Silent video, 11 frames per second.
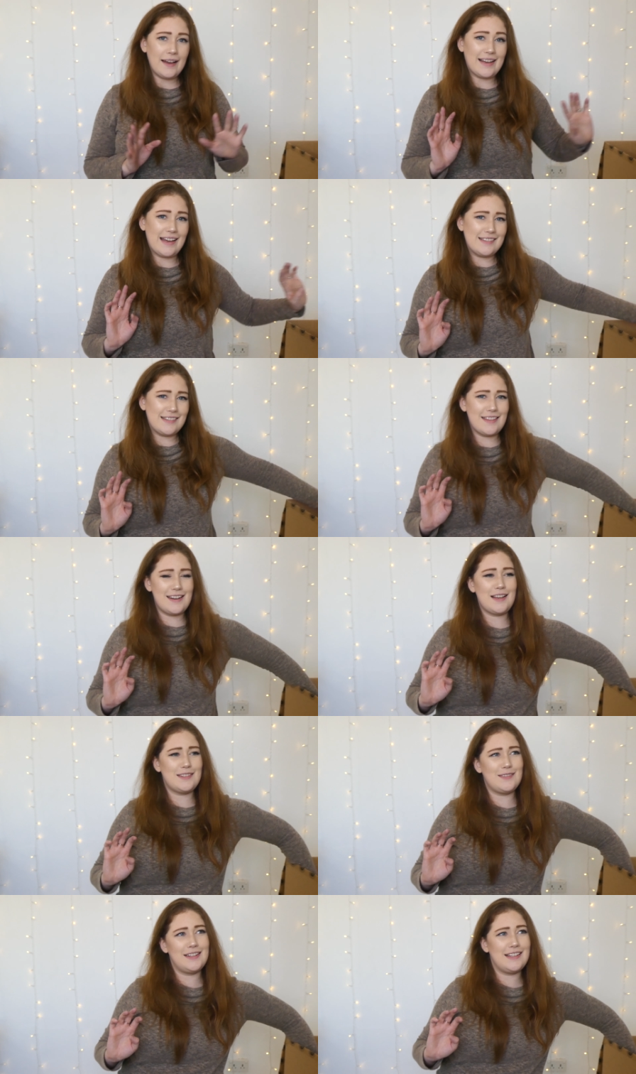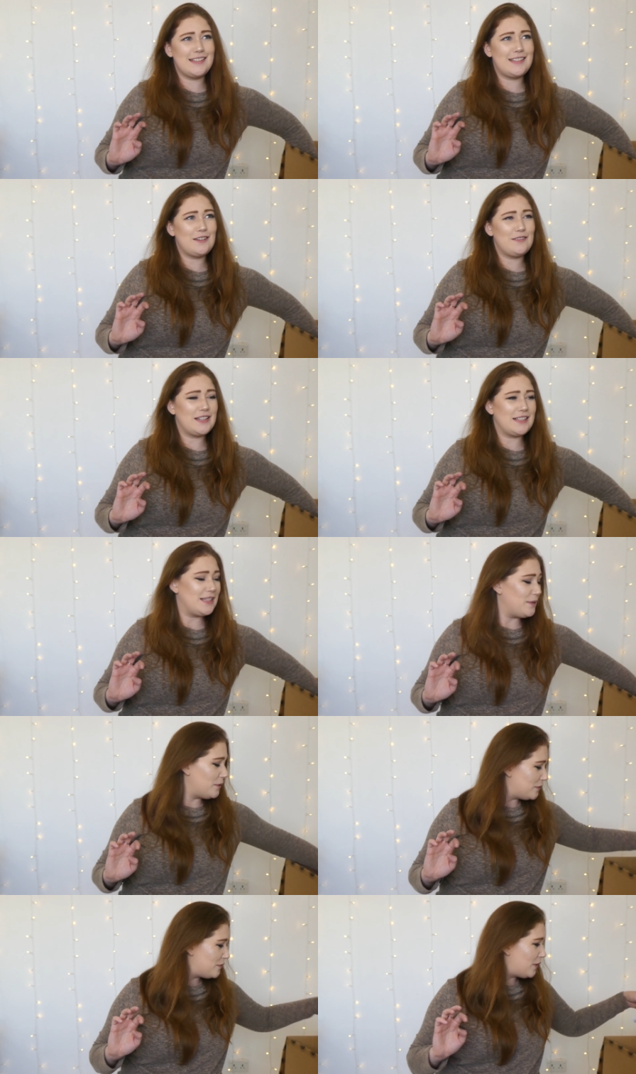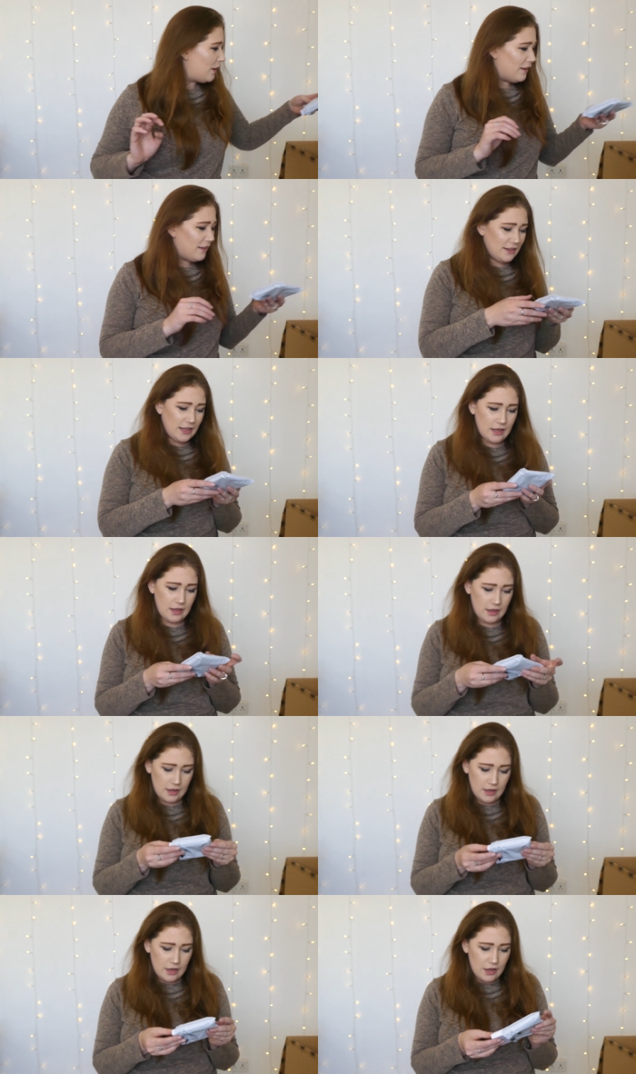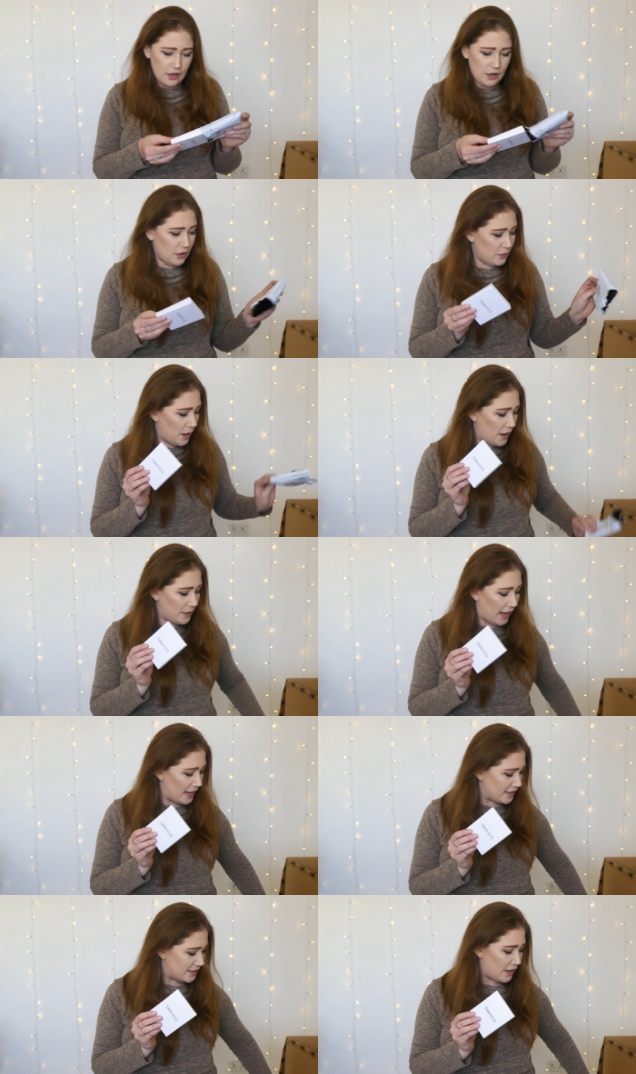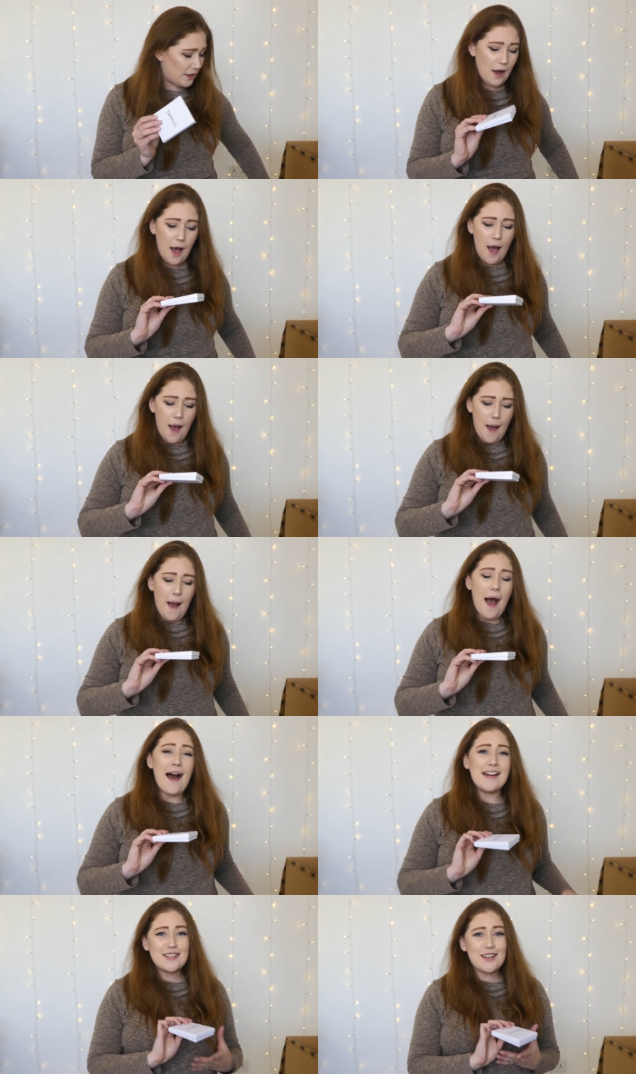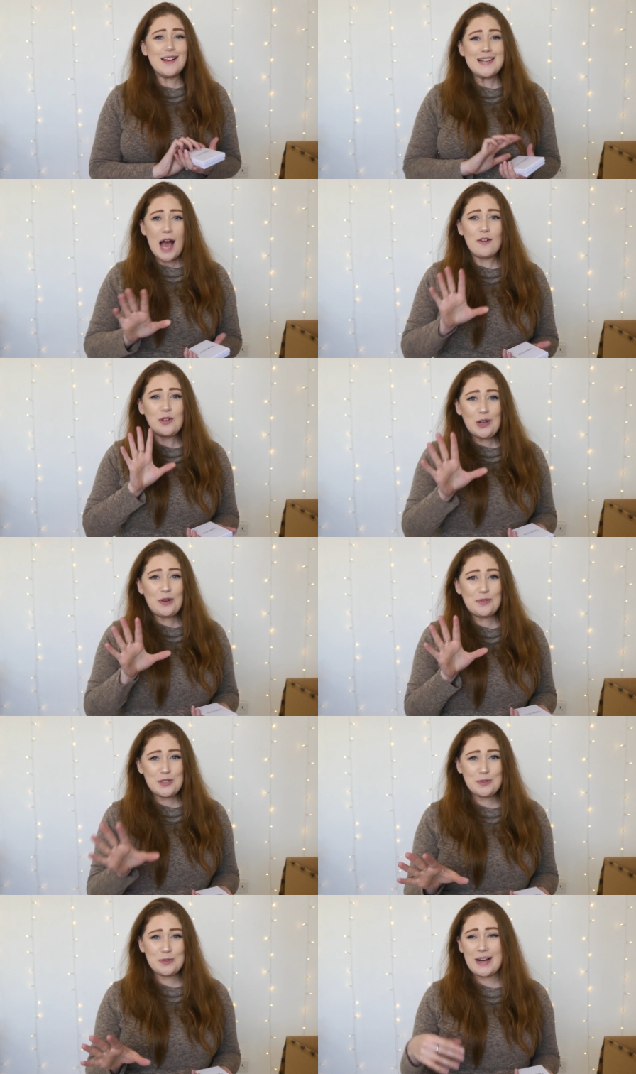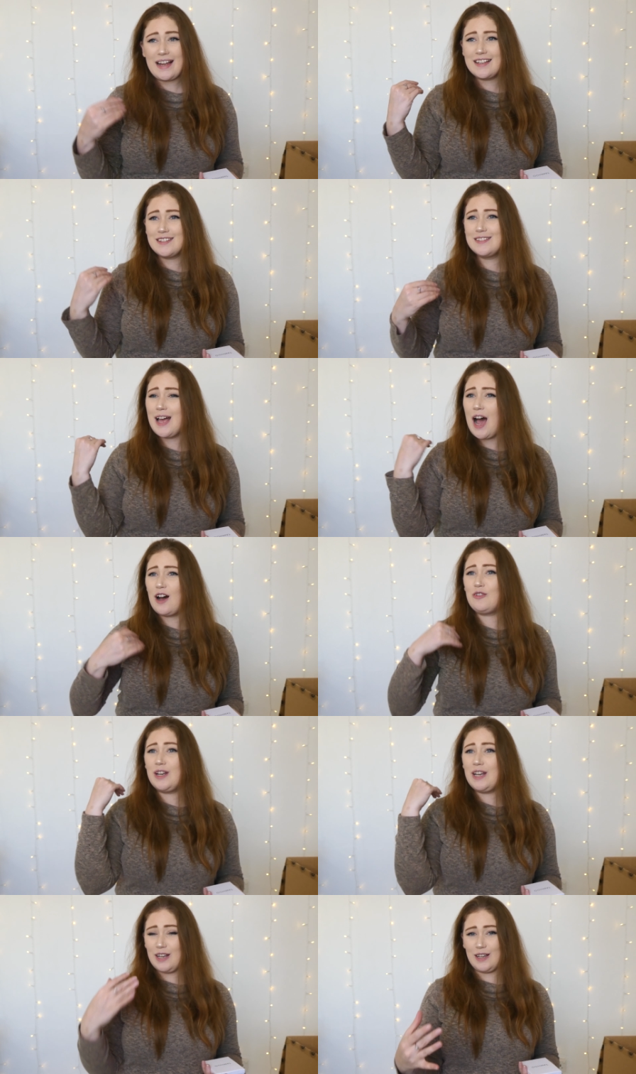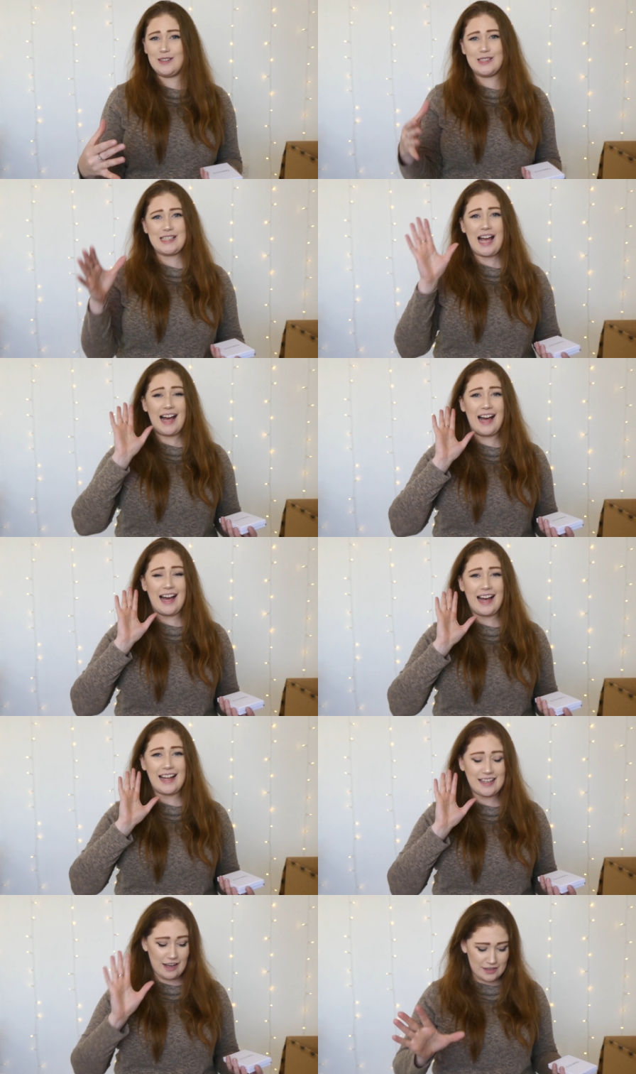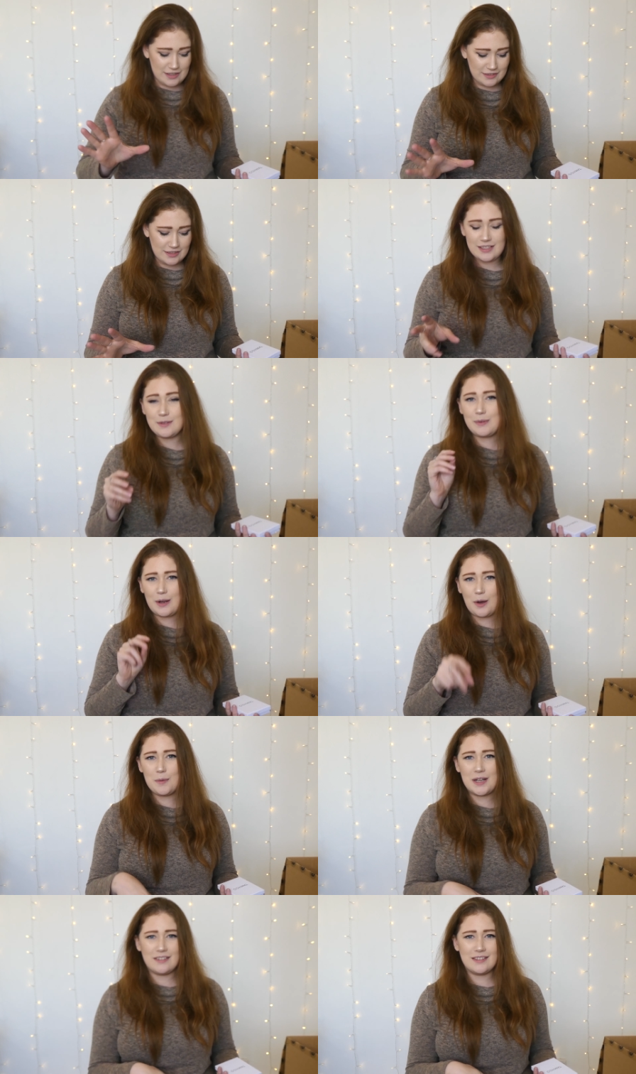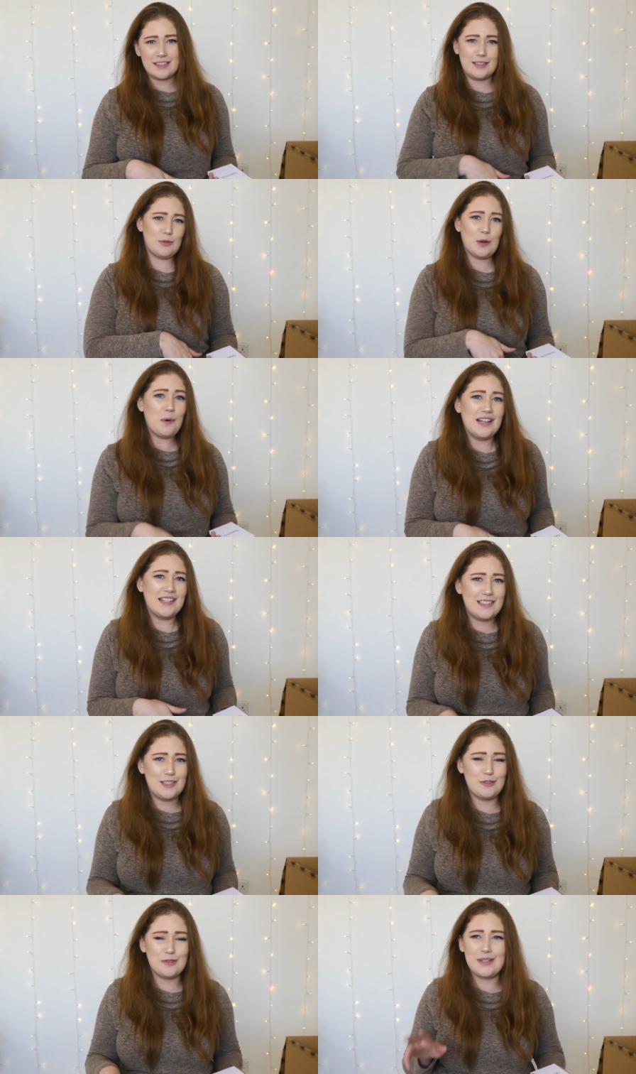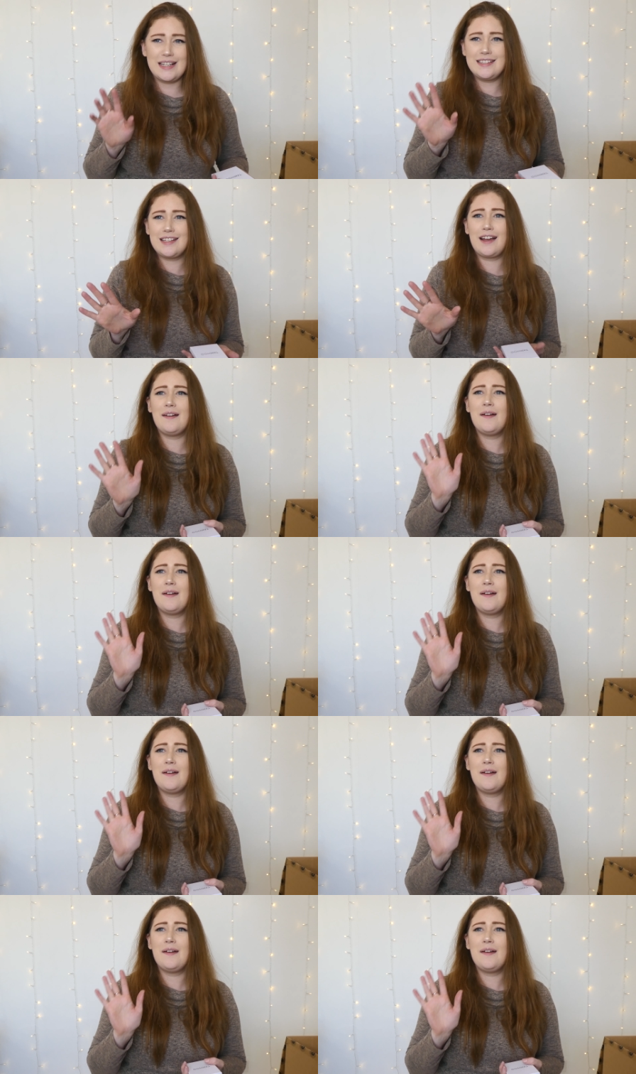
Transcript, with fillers: Okay, so the next one, let's delve in and see what we've got. Ooh, okay, so I don't have a lot of jewellery. I used to have loads and I looked at this and went, oh my God, this requires jewelry. So